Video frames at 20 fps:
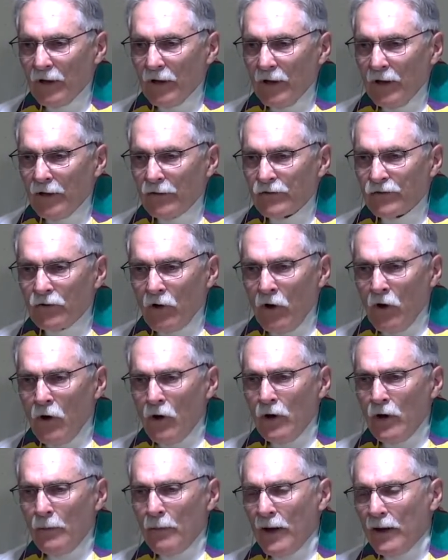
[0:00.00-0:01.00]
It's
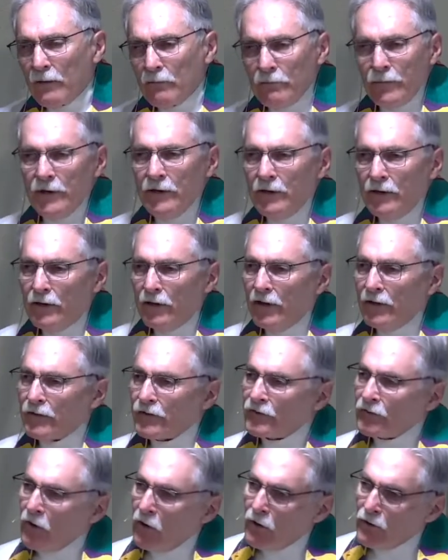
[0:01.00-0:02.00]
all about me.
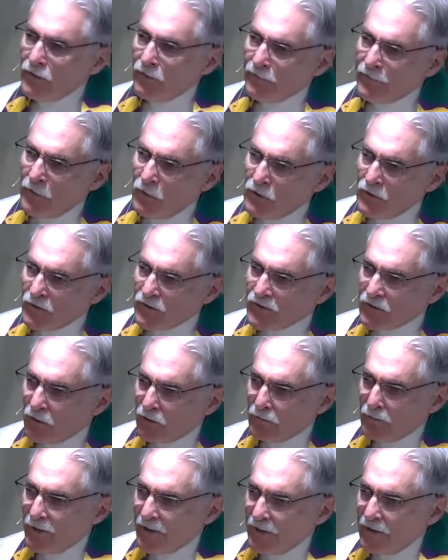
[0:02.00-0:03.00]
It's all the focus
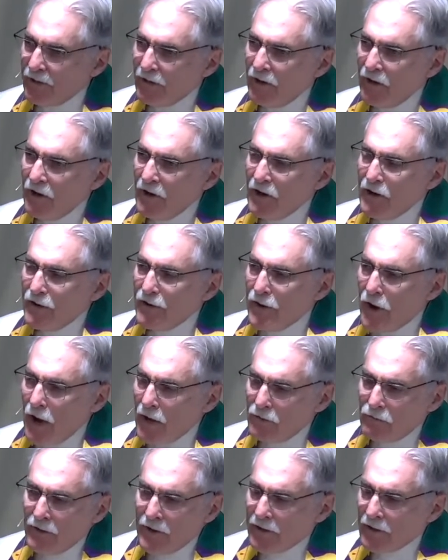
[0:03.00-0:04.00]
on me,
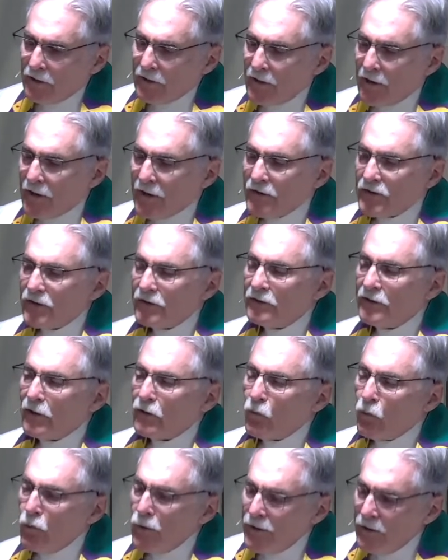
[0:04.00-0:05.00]
not recognizing
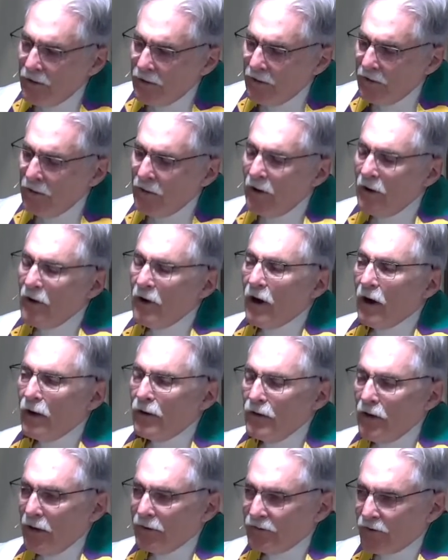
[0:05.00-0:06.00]
that we are
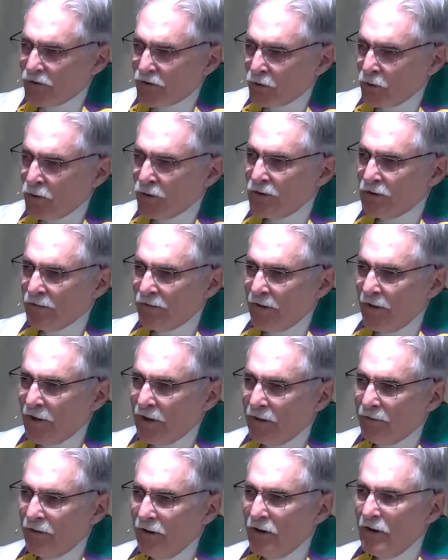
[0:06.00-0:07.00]
not the source of
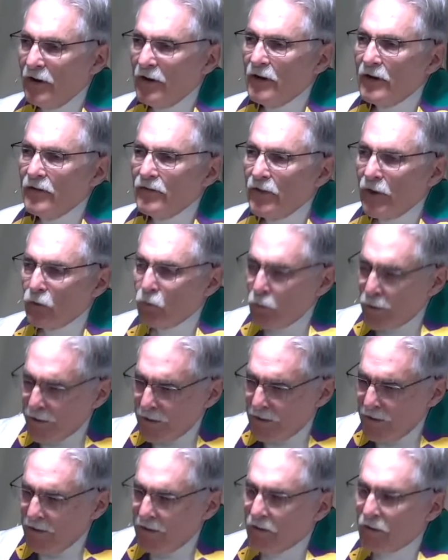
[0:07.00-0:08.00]
life, that
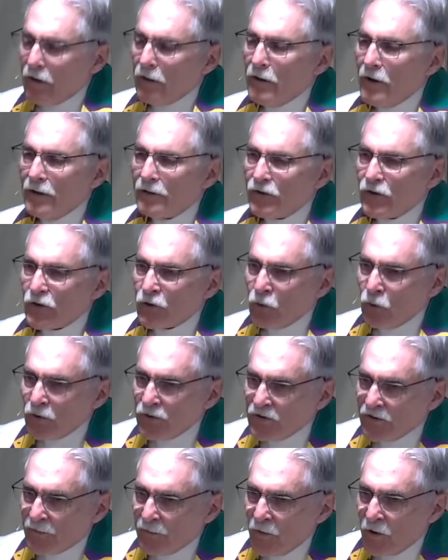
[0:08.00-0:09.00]
we are not the
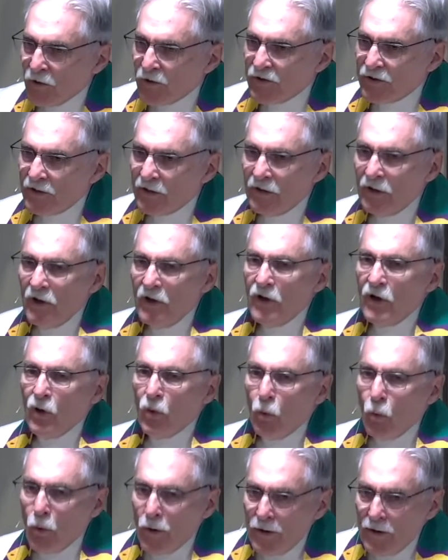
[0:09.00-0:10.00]
source of mercy,
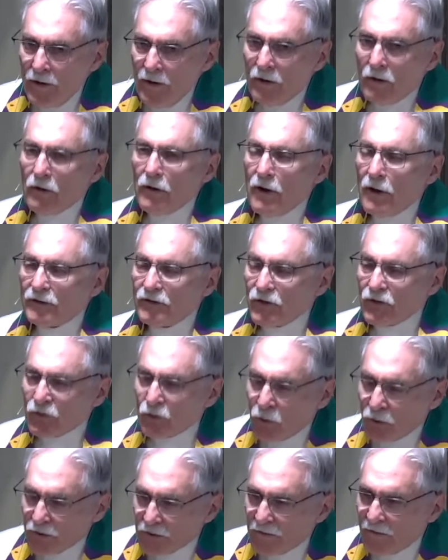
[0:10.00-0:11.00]
we are not the
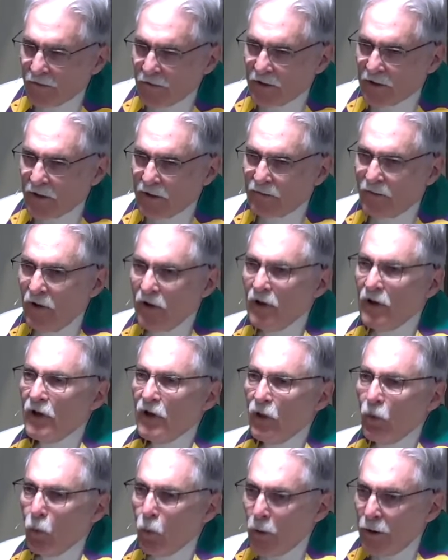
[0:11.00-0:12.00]
source of love.
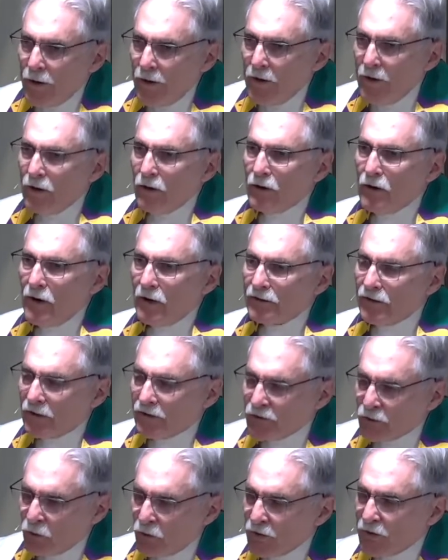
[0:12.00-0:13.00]
We are not the
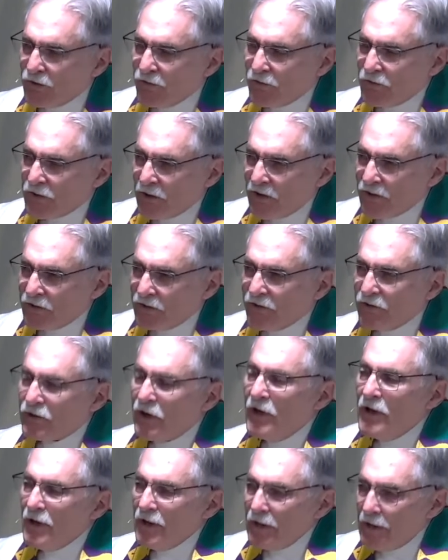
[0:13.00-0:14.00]
source of justice.
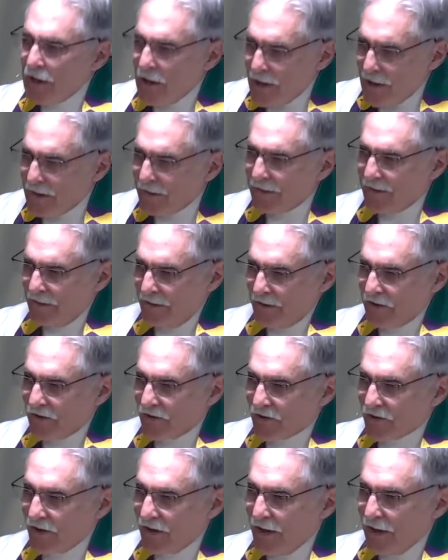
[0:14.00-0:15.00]
God is.
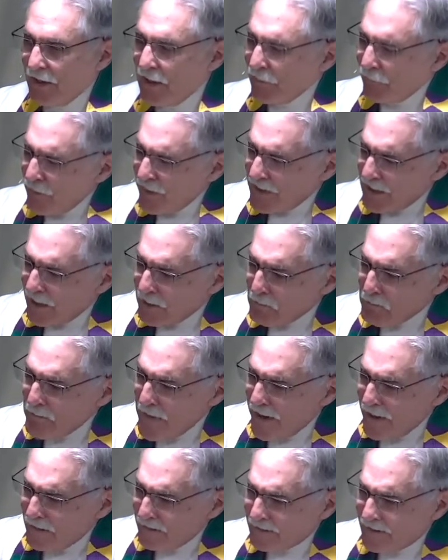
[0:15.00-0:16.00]
And if we can
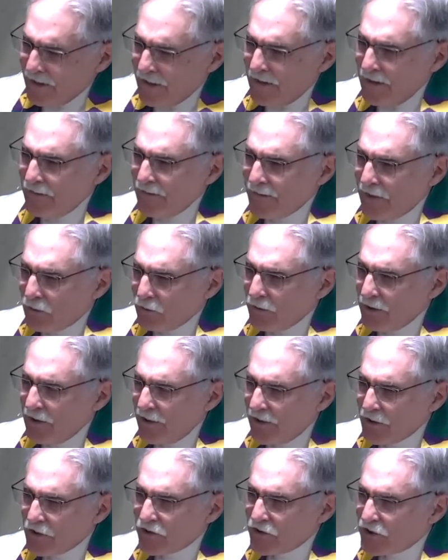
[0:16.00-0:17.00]
maintain that
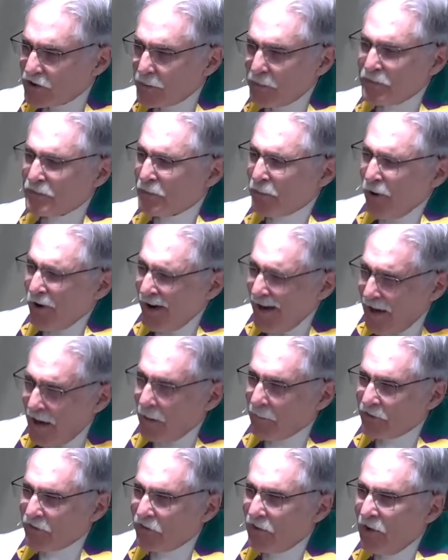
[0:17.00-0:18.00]
relationship,
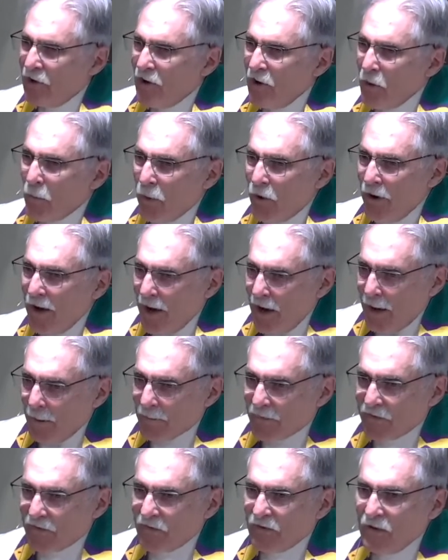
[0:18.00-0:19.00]
perhaps,
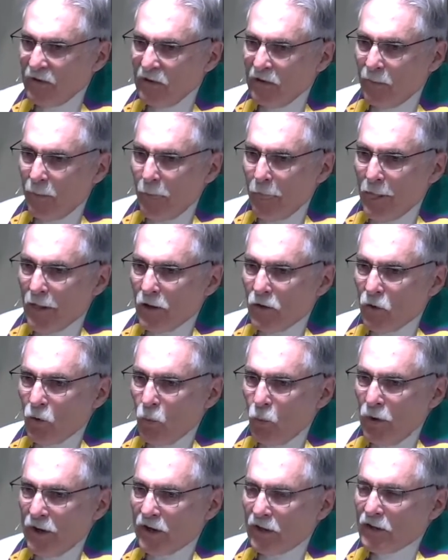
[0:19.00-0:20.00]
perhaps
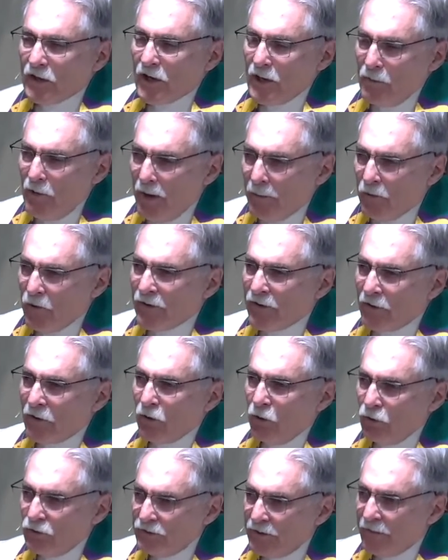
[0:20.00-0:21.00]
we can come up with our
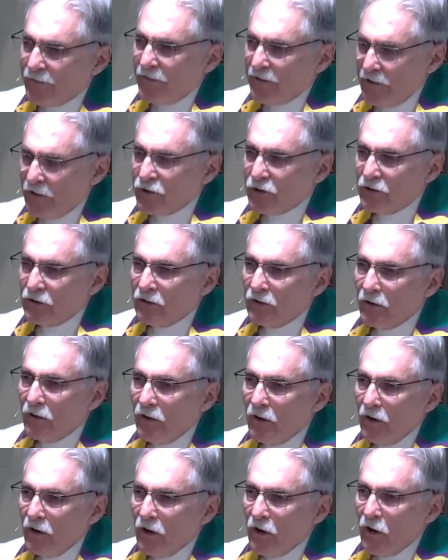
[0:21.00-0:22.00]
own definition
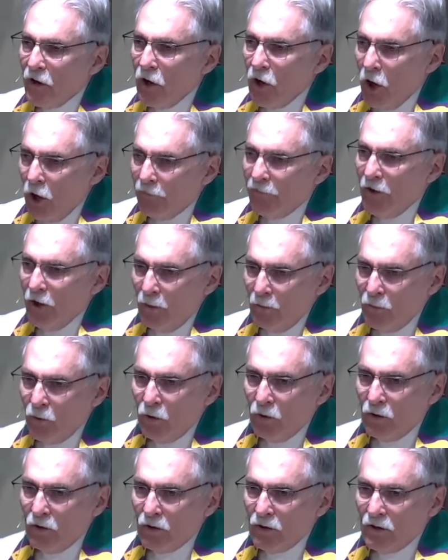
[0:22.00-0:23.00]
of
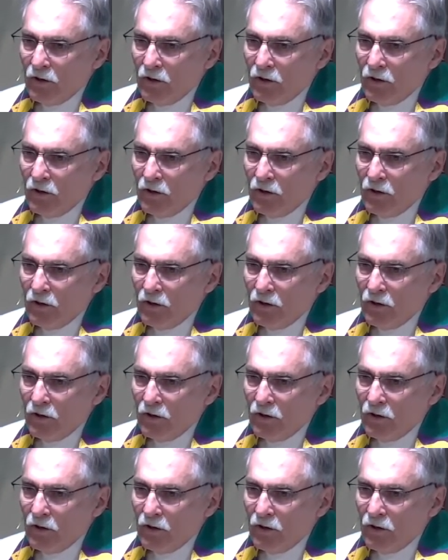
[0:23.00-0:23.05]
humble.